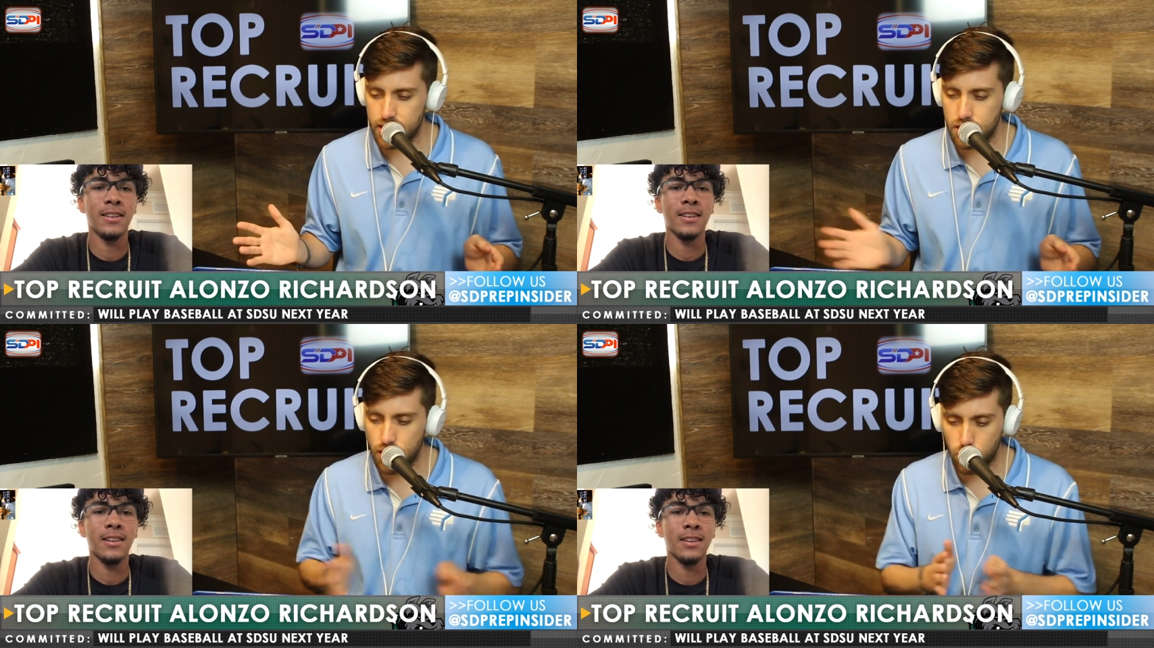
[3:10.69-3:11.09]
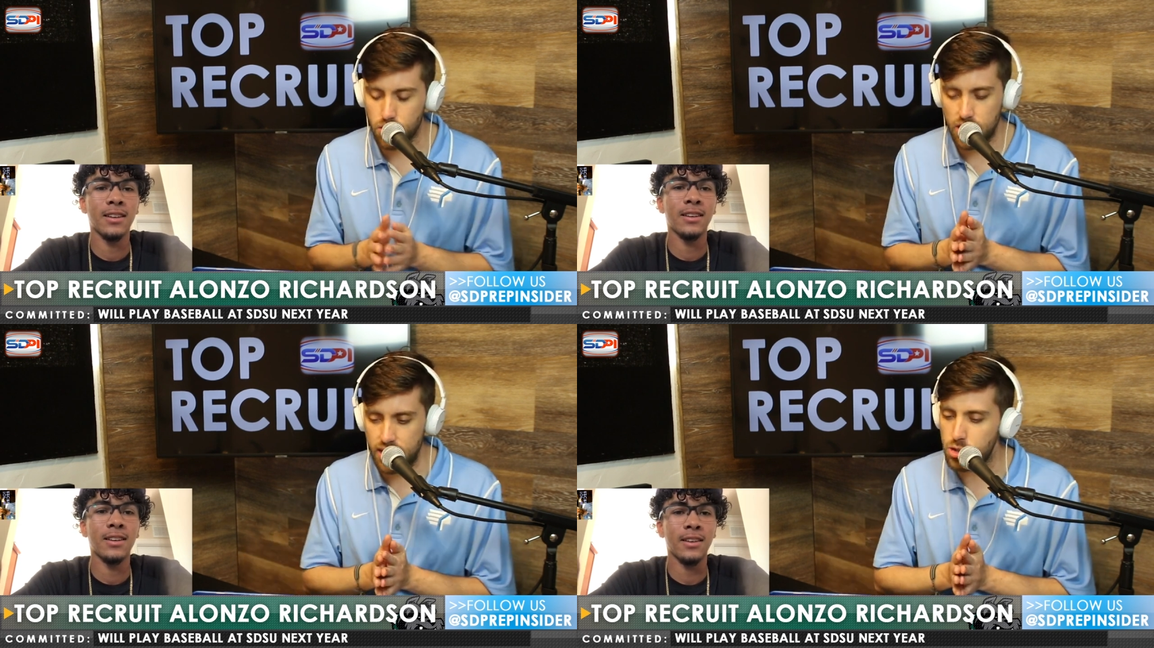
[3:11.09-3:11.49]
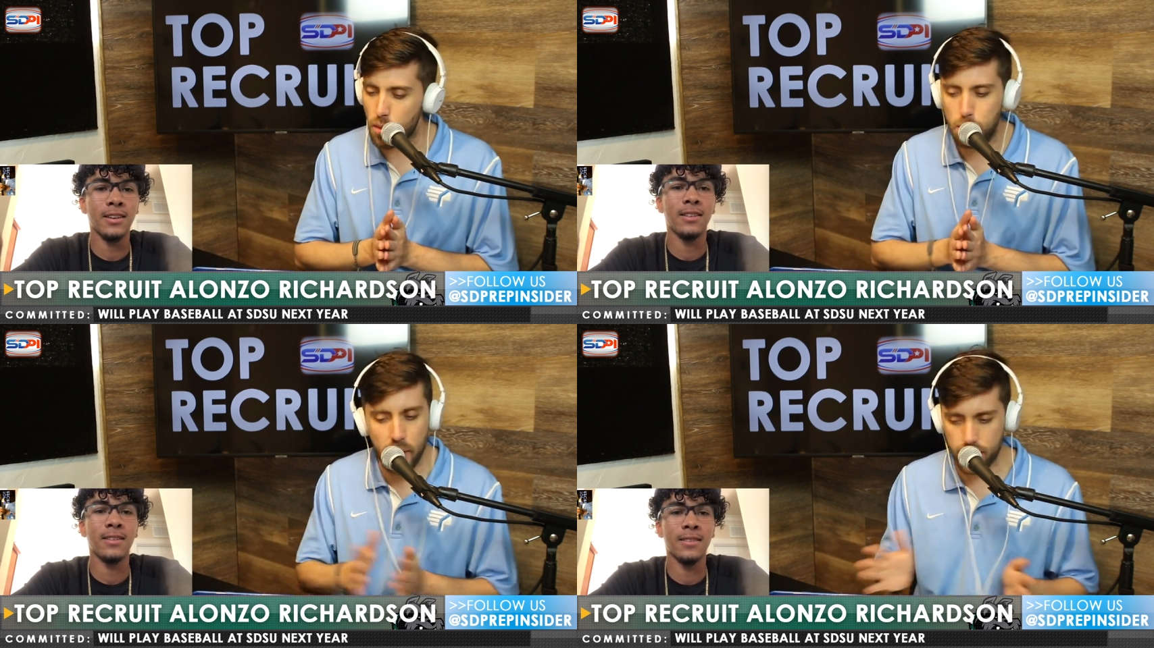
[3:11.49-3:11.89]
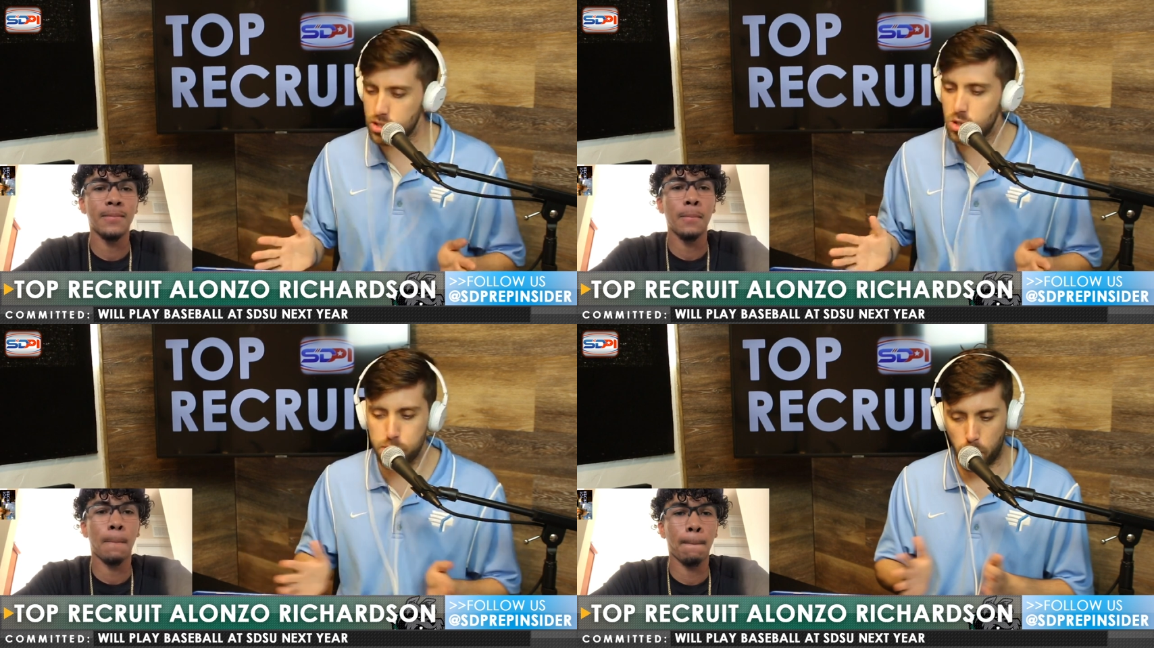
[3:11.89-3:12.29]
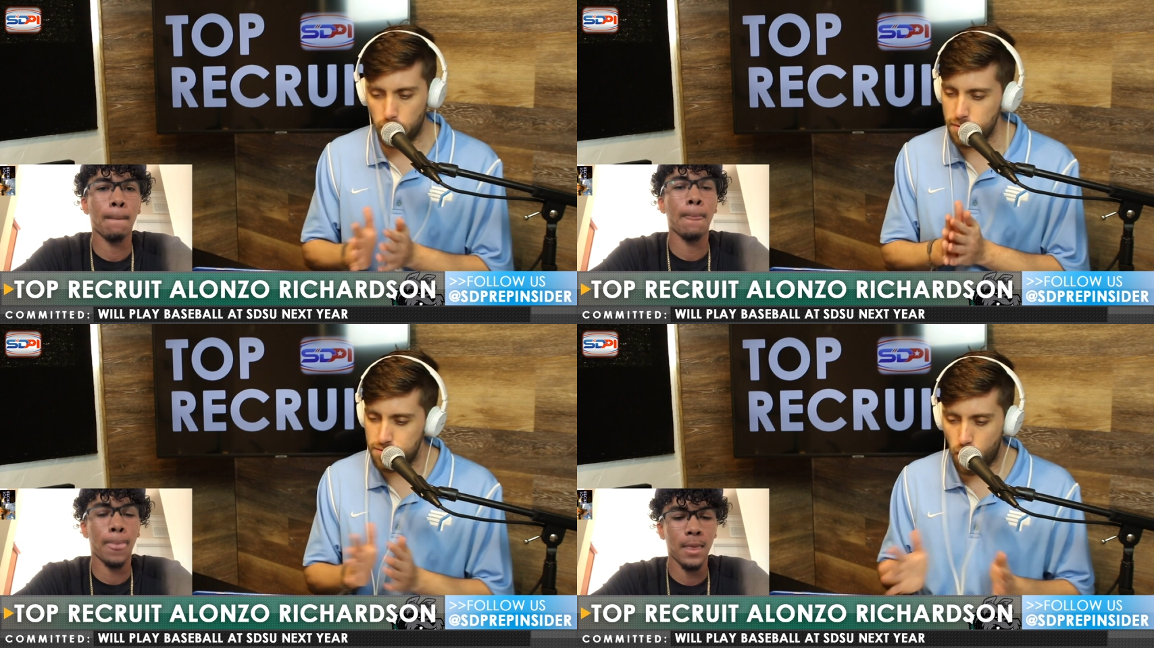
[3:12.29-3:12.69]
Speaker 1: Like it is our best sport
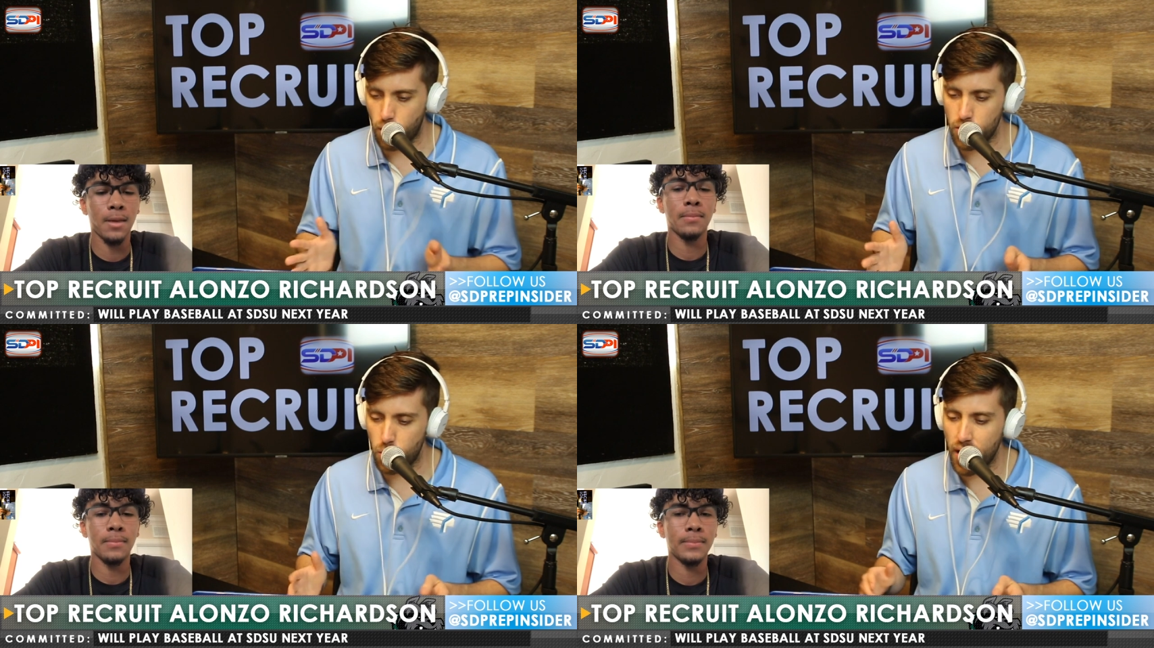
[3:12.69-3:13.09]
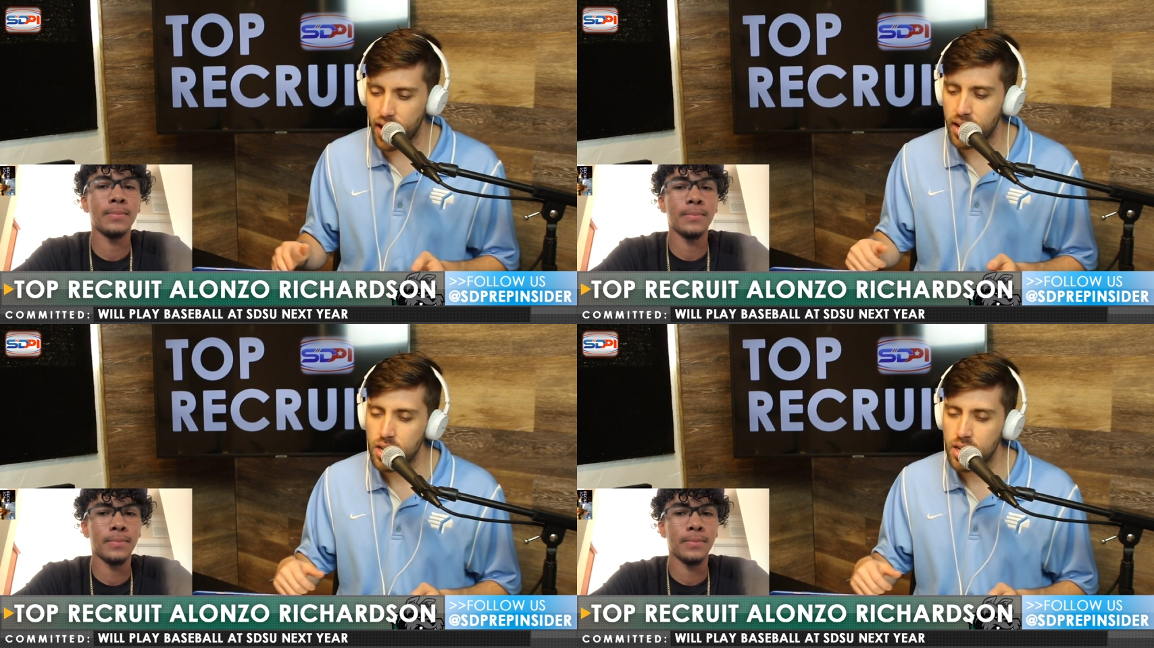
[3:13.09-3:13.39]
far and away.